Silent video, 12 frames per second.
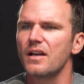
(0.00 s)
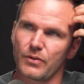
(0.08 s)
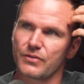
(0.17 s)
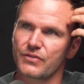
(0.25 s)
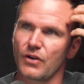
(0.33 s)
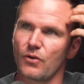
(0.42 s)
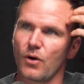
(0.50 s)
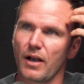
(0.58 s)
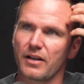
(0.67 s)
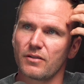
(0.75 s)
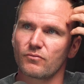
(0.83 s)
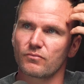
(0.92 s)
So I'm
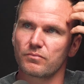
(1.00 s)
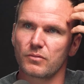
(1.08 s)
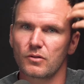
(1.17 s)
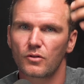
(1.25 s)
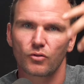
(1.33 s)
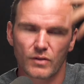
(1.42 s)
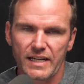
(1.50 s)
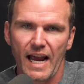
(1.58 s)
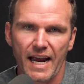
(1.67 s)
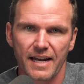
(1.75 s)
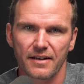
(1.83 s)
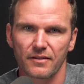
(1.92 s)
gonna
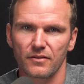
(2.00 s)
create